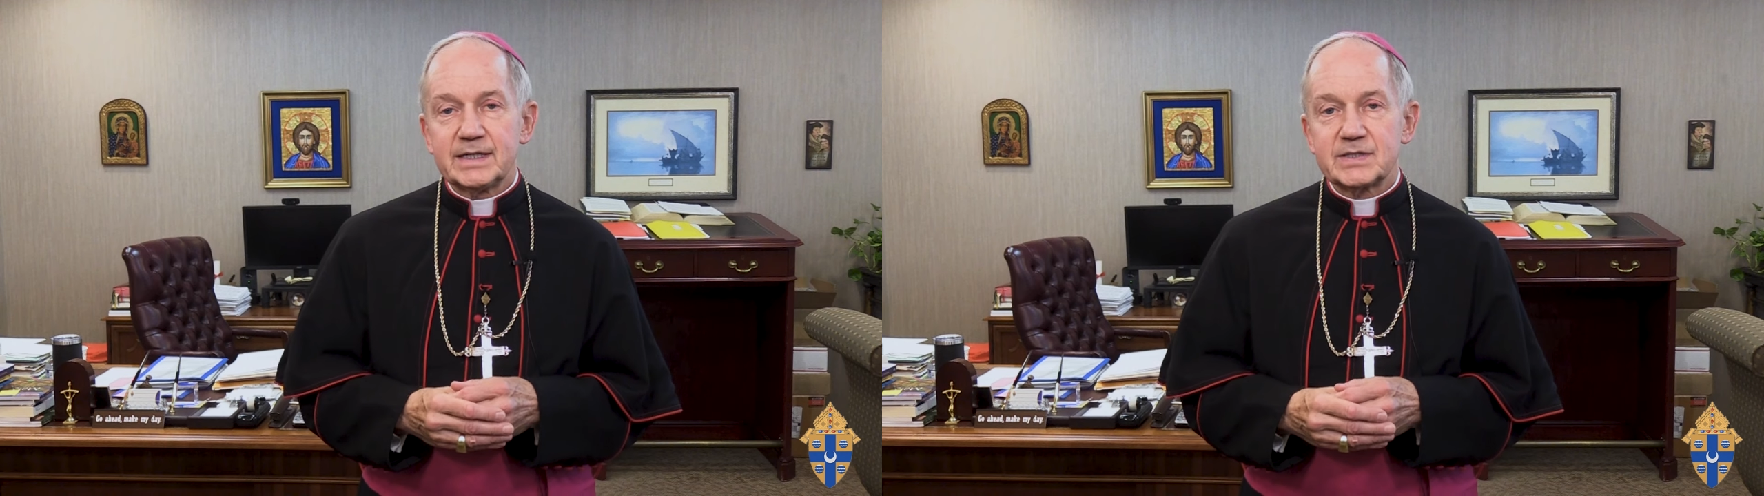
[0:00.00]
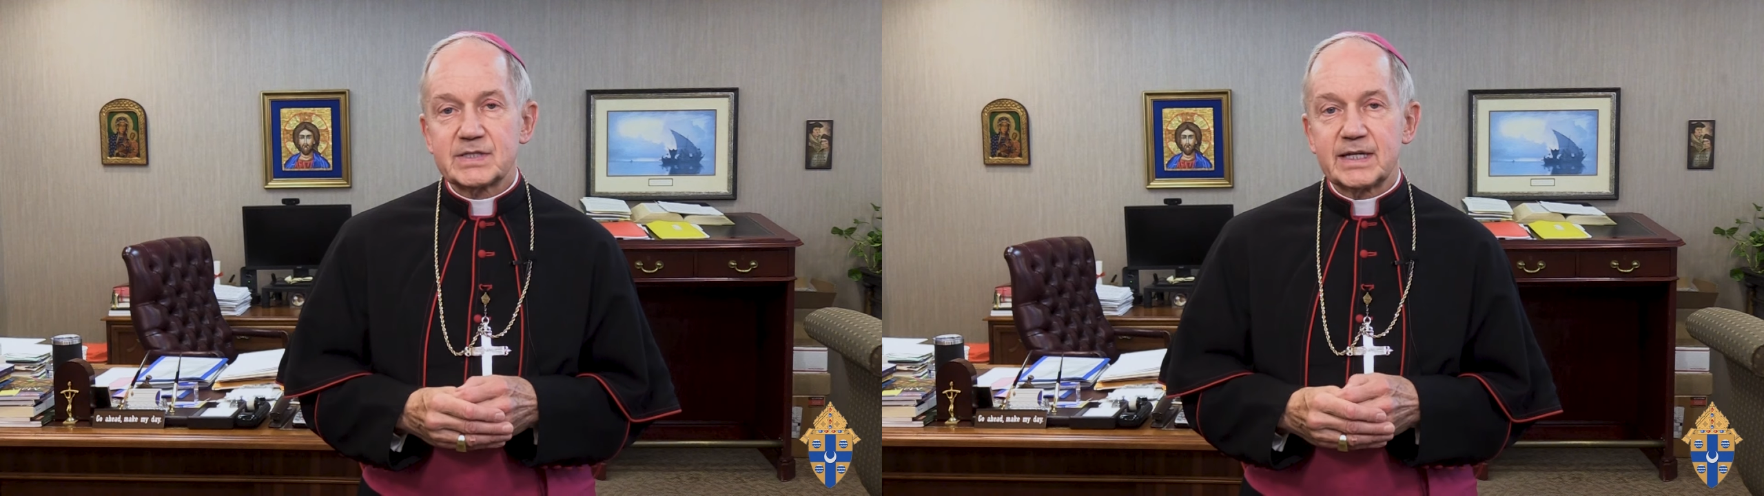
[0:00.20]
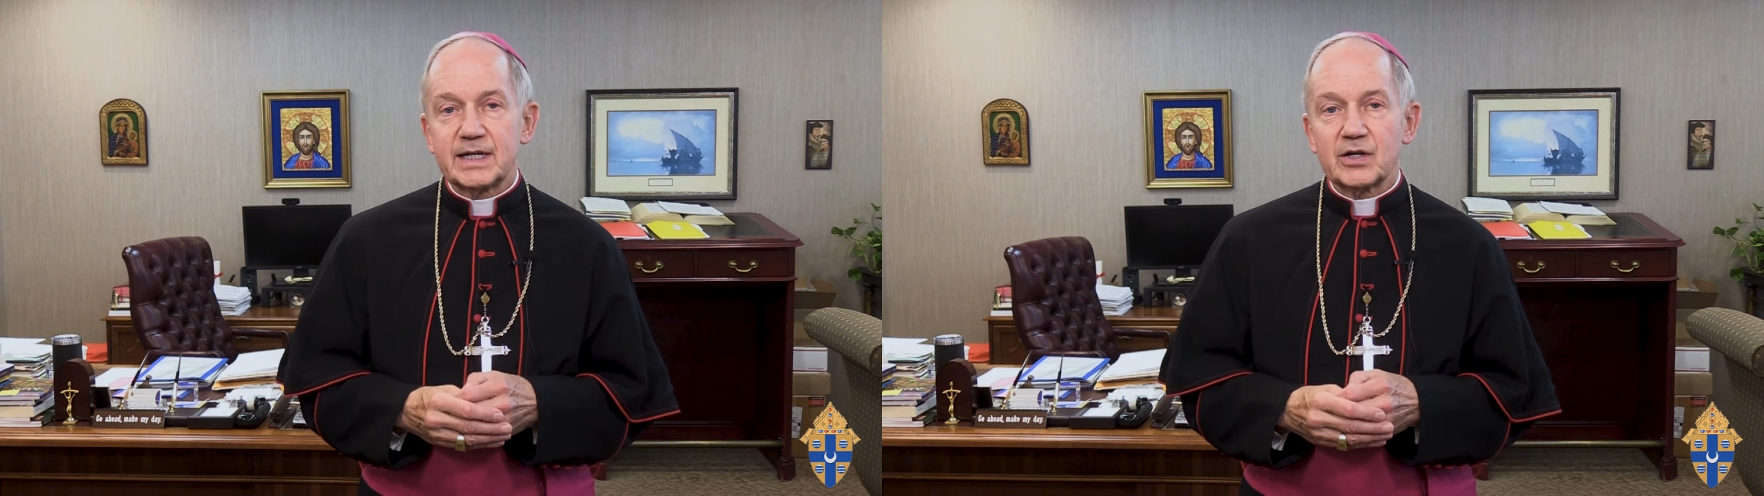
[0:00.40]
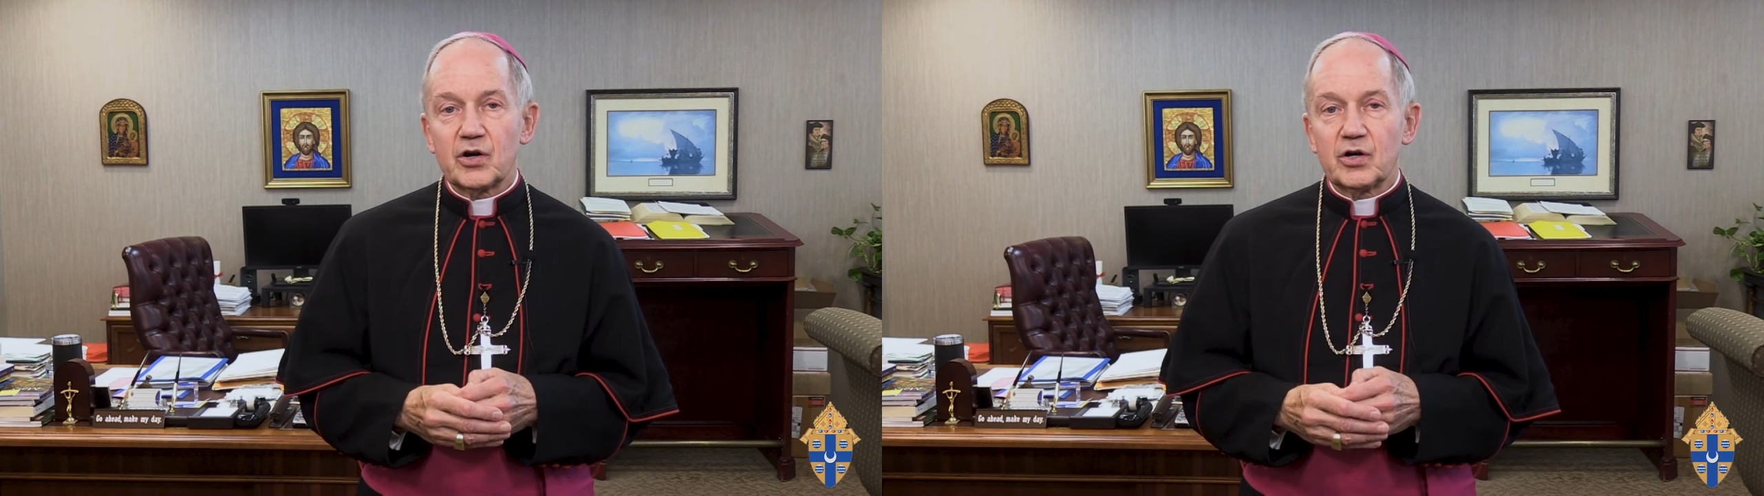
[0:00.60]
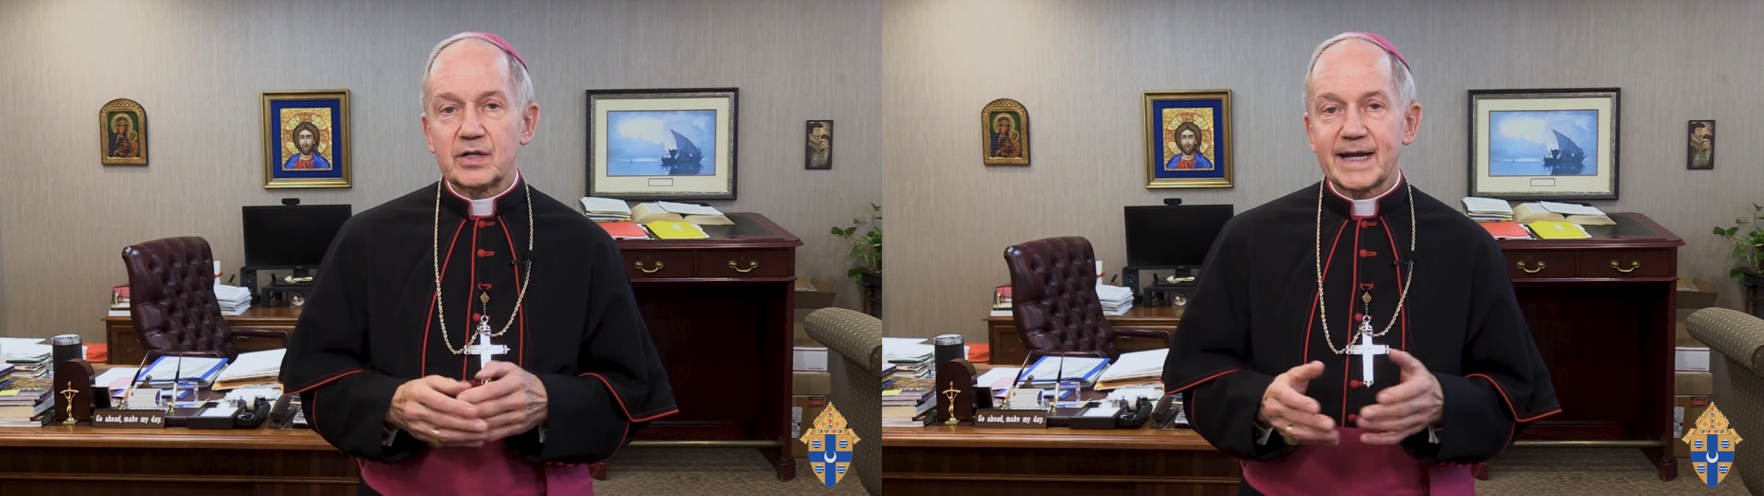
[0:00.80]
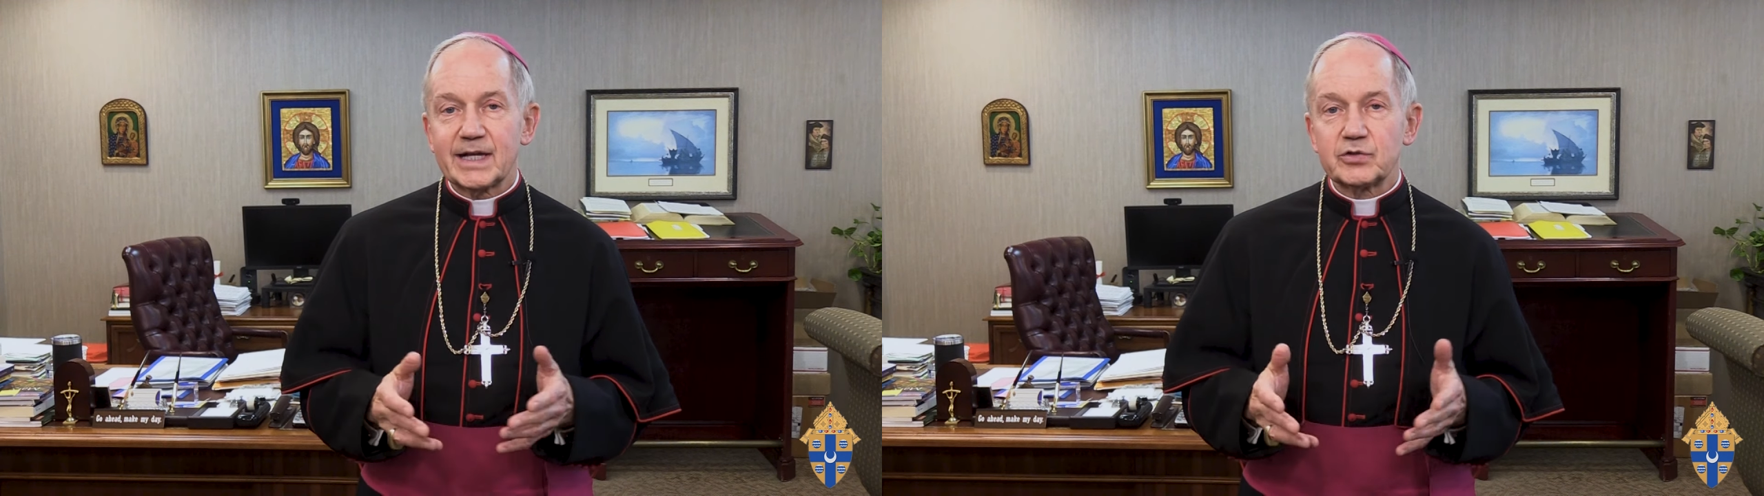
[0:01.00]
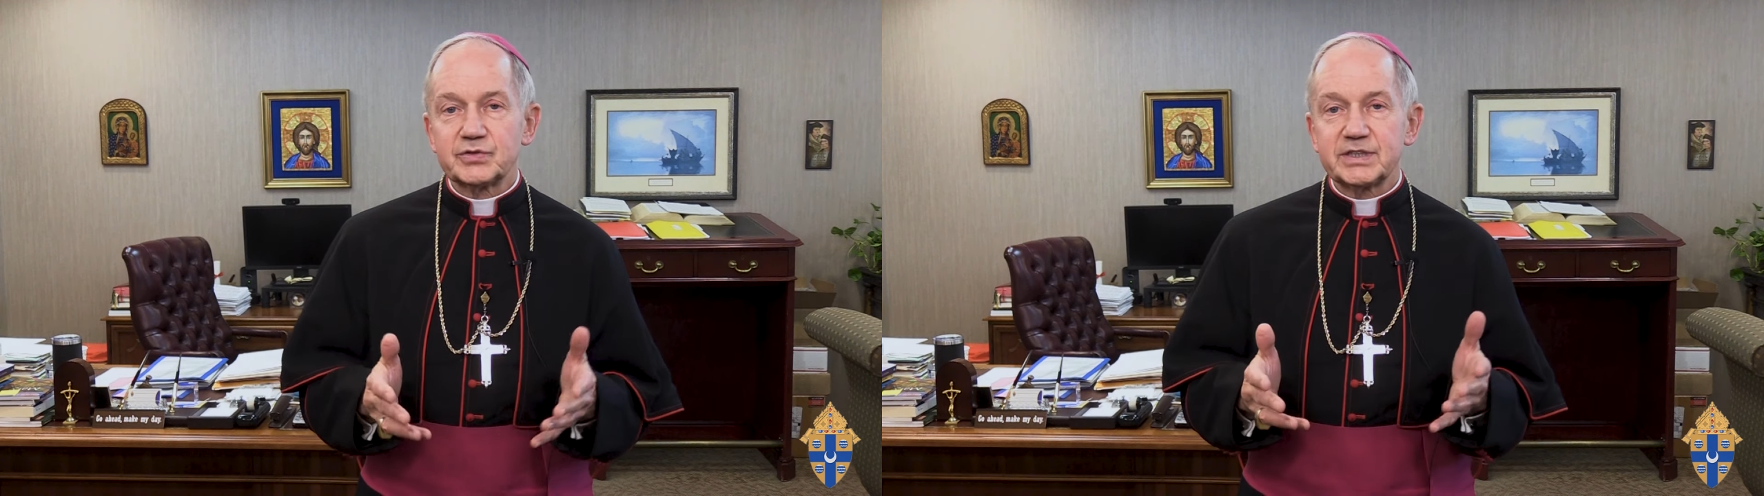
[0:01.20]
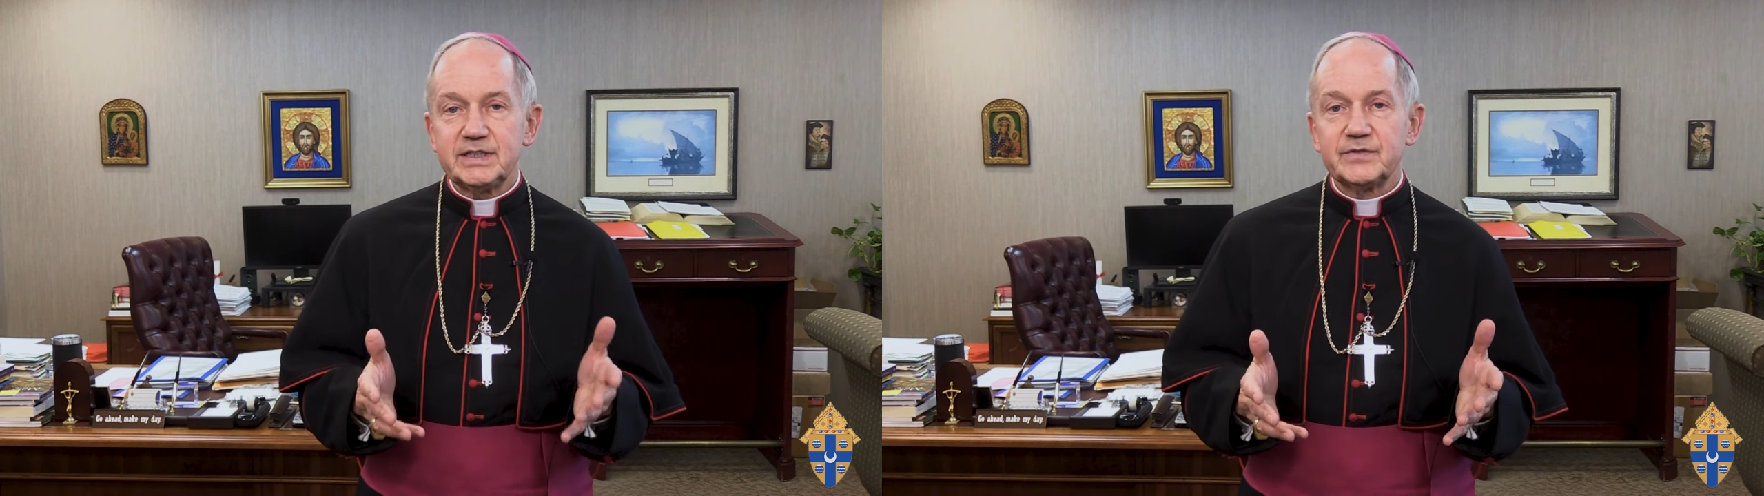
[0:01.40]
In saying All
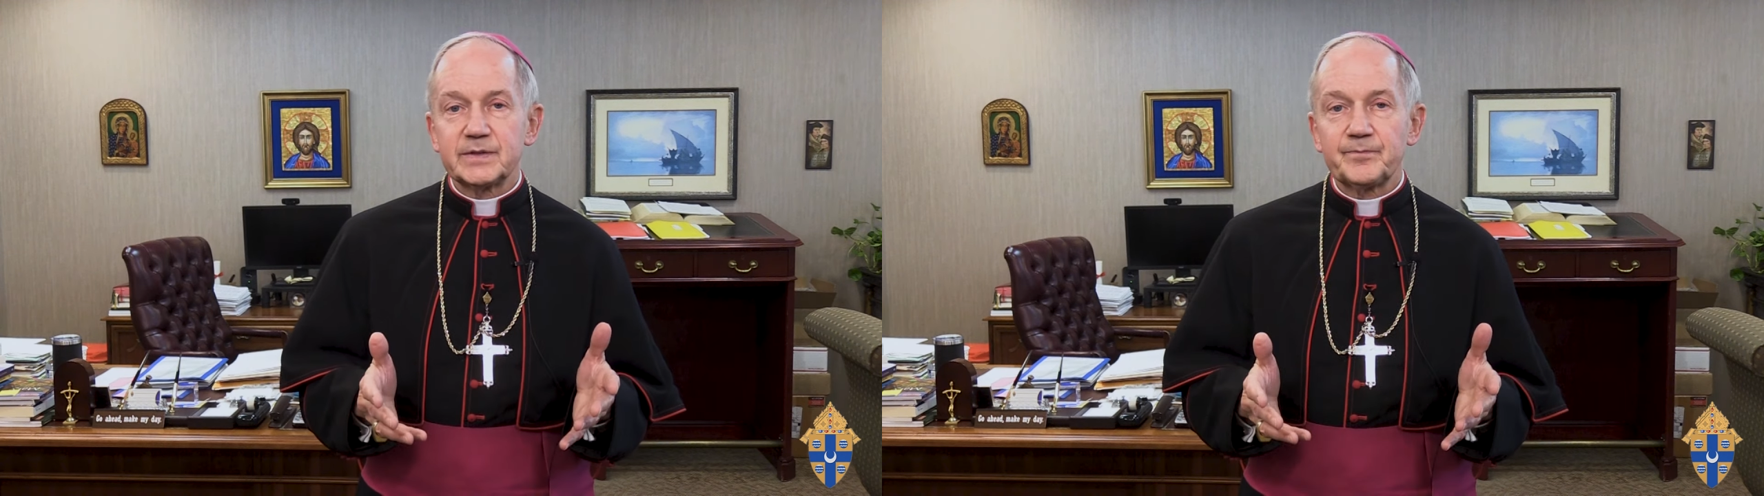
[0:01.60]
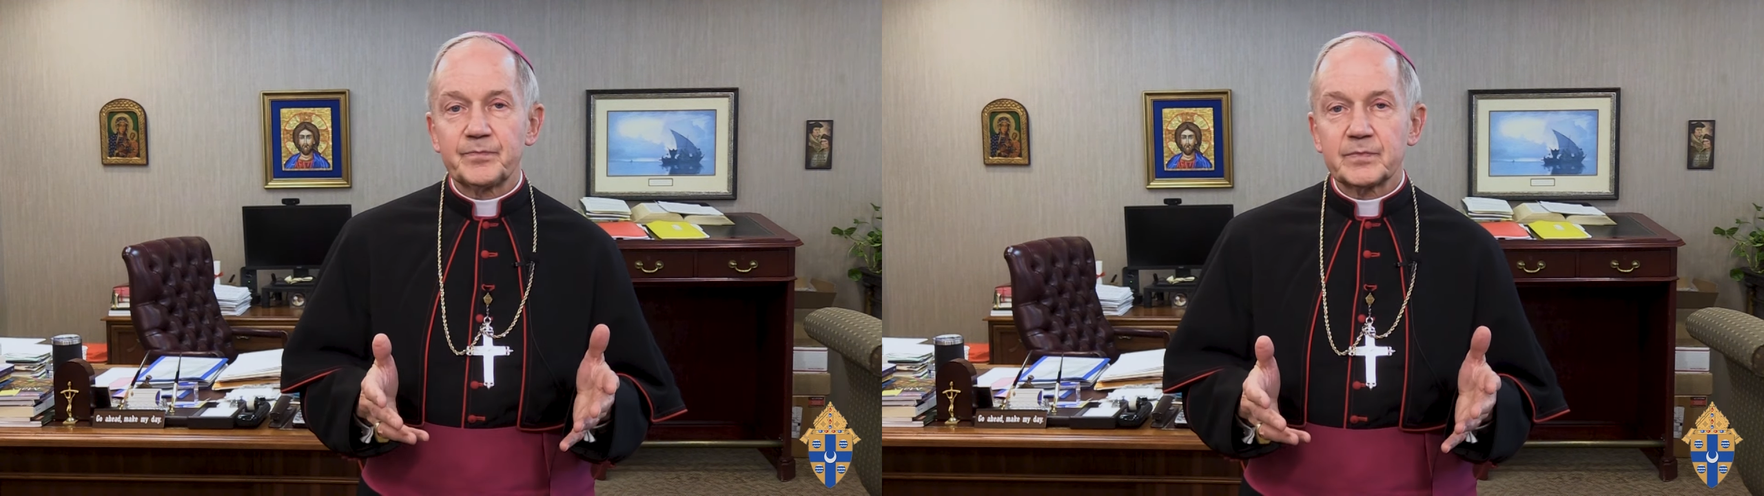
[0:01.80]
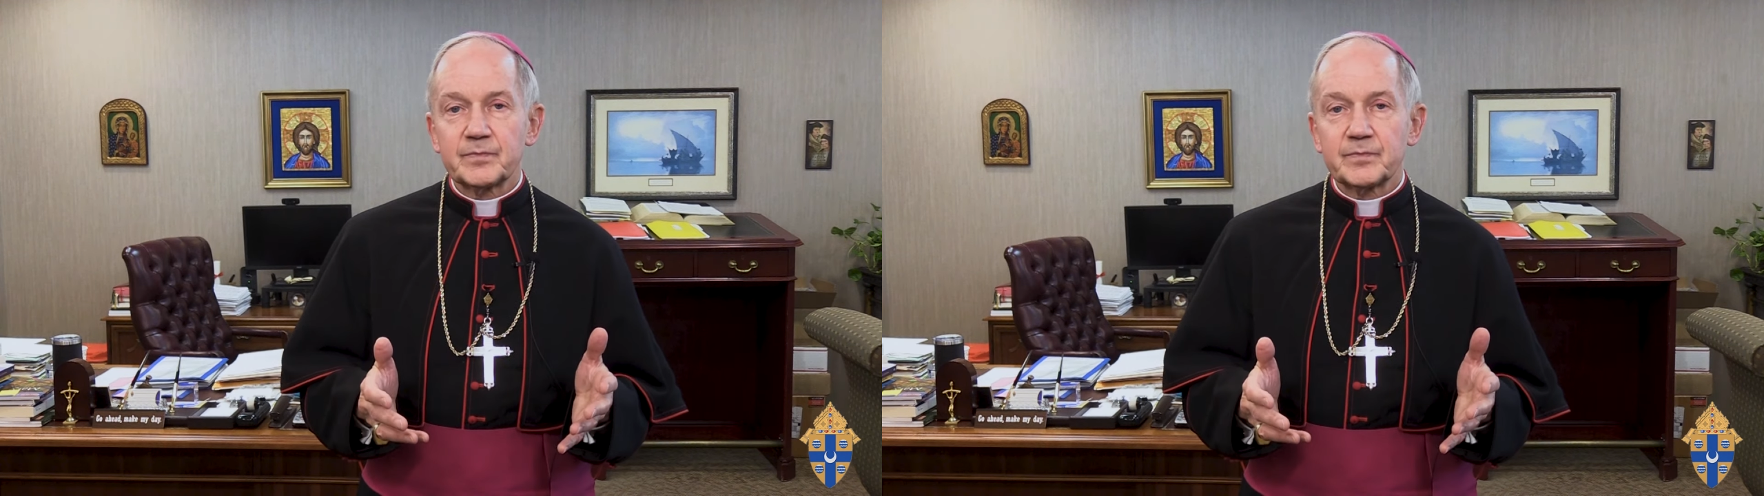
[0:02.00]
Hallows Even